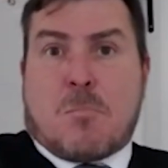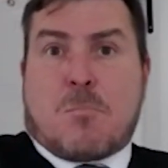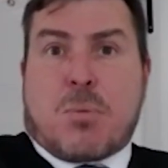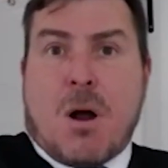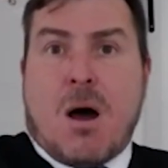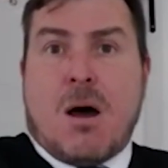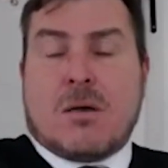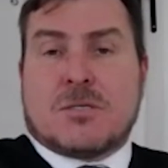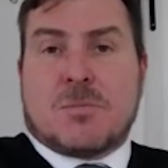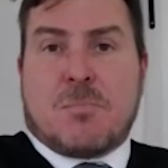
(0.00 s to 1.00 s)

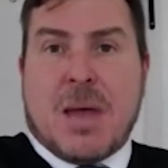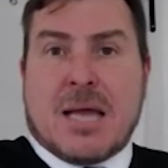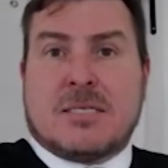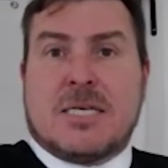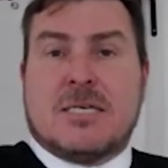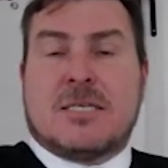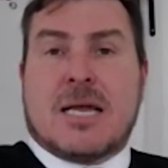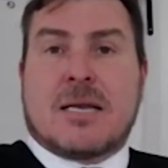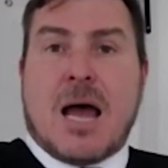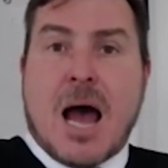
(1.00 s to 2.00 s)
bras, panties,
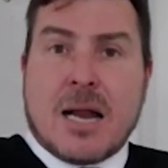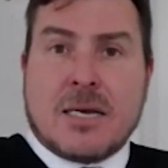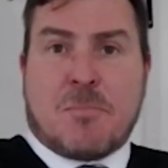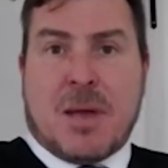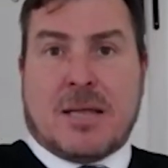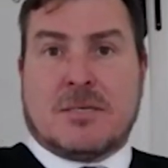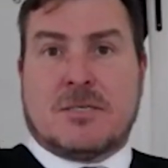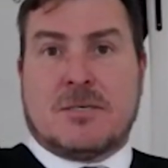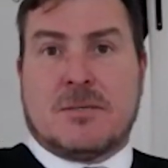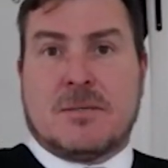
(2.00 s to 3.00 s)
and underpants